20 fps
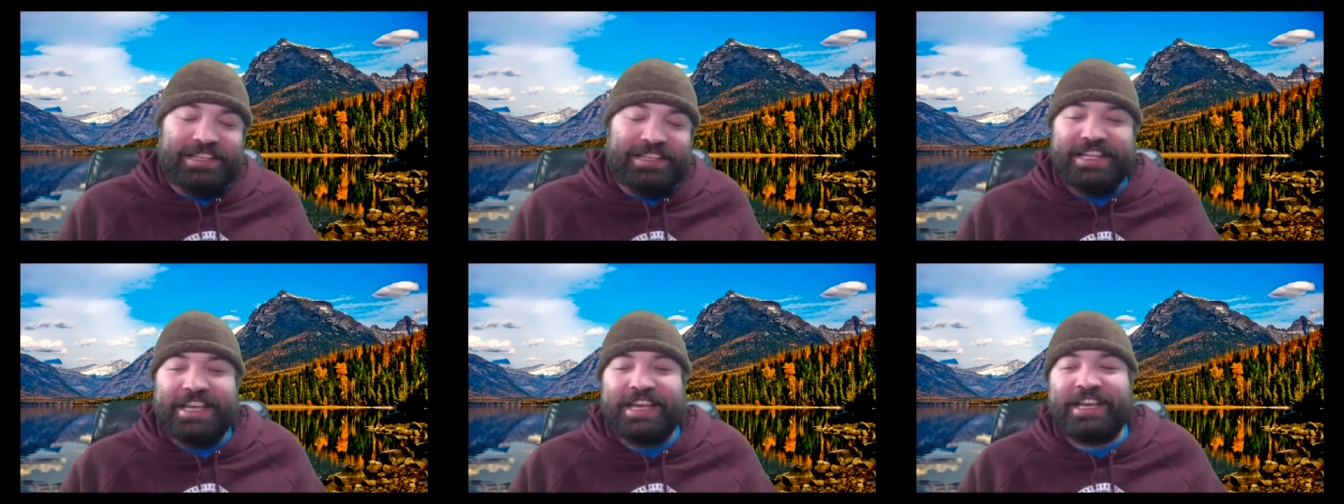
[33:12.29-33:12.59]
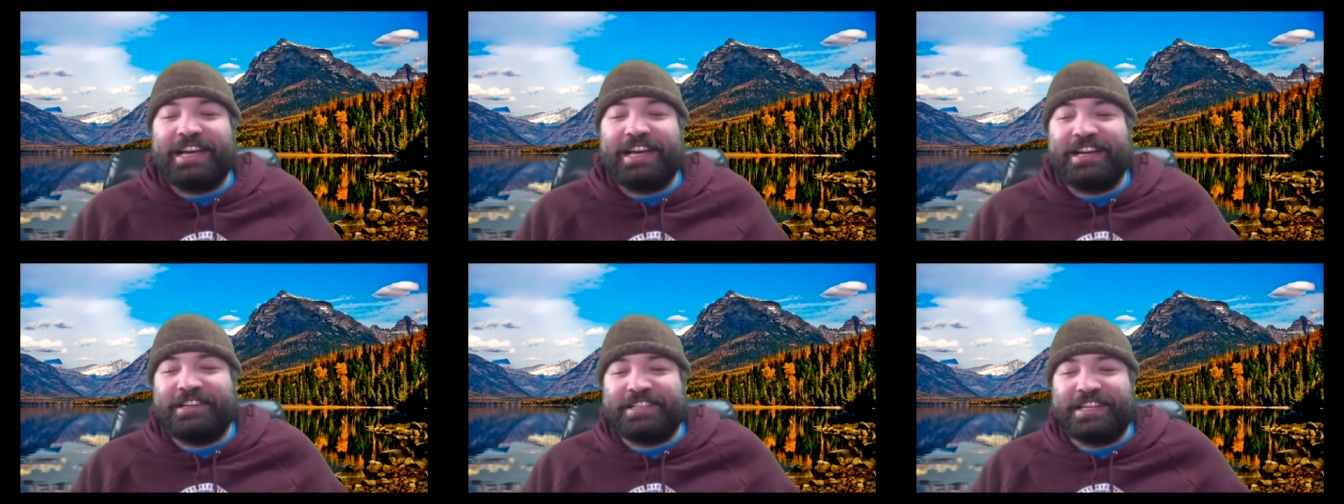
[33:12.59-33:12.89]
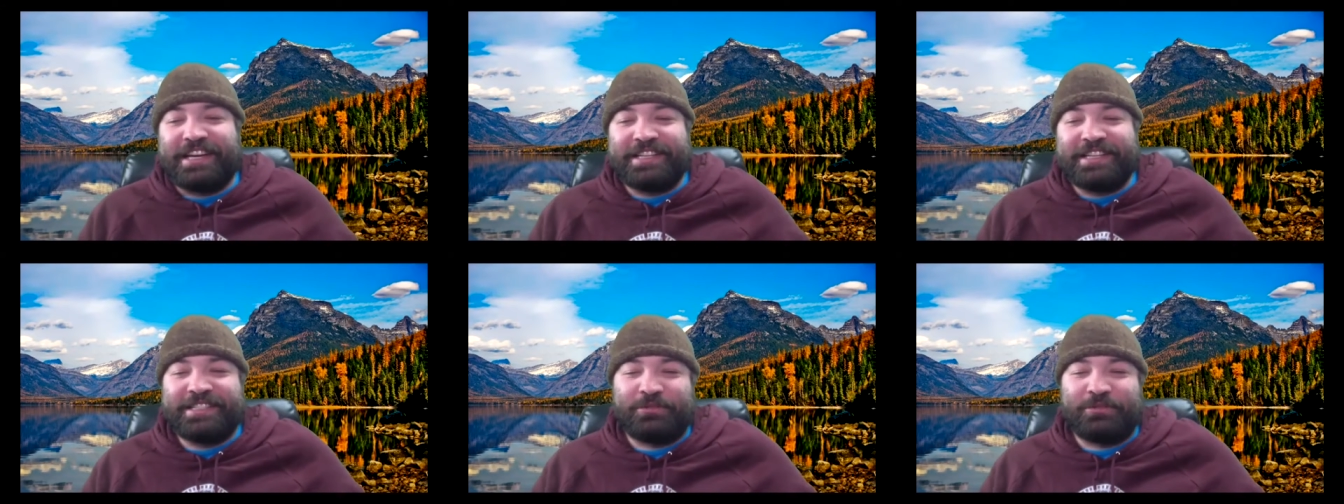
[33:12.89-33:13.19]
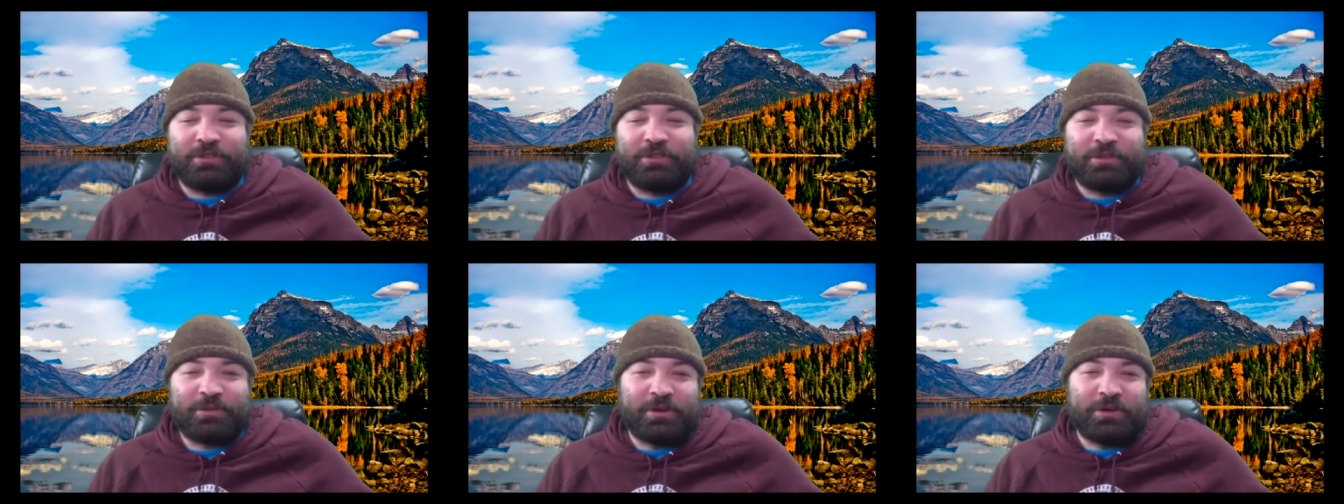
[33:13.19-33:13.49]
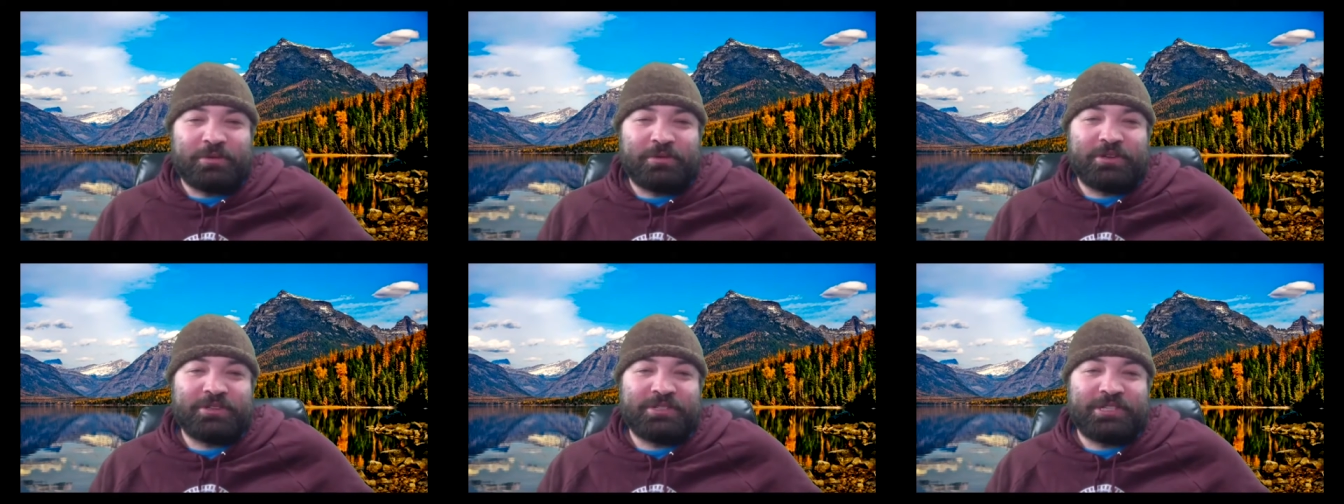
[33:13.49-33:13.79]
it kind of ties in with what
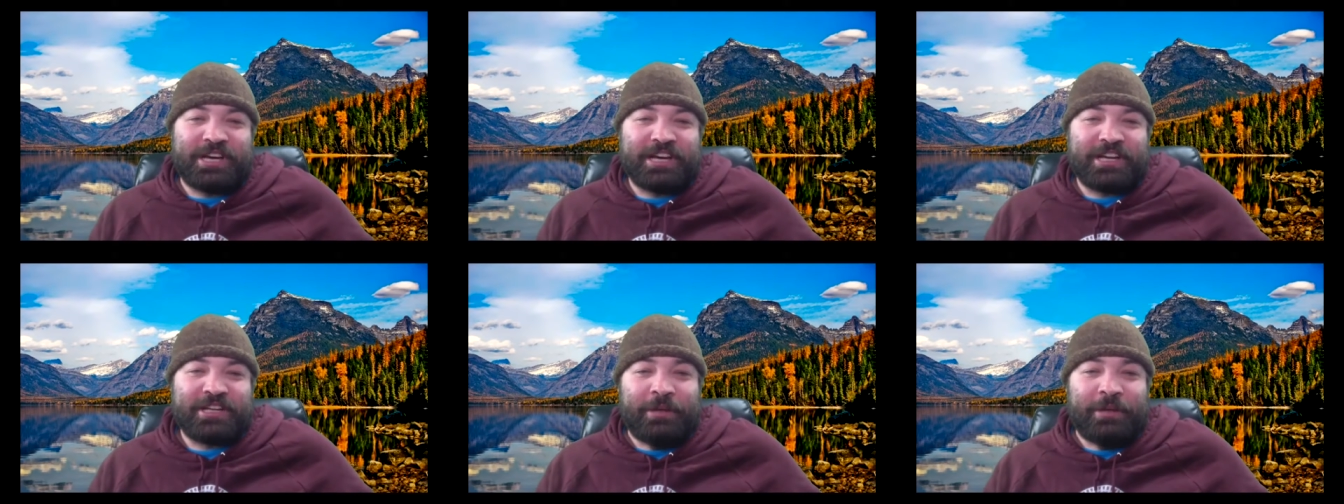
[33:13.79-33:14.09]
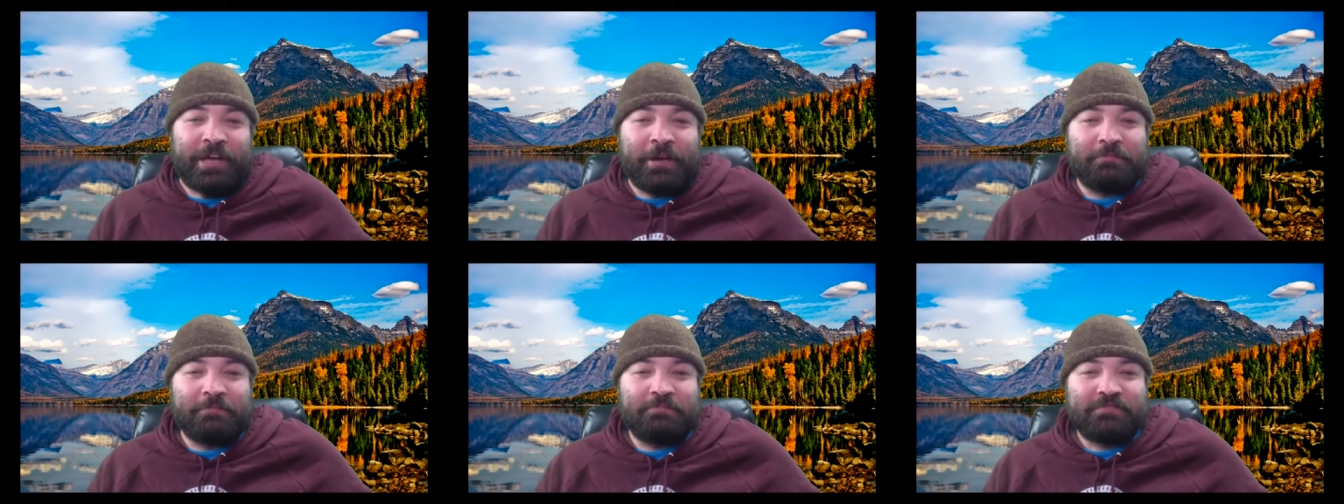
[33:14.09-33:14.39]
we were talking about.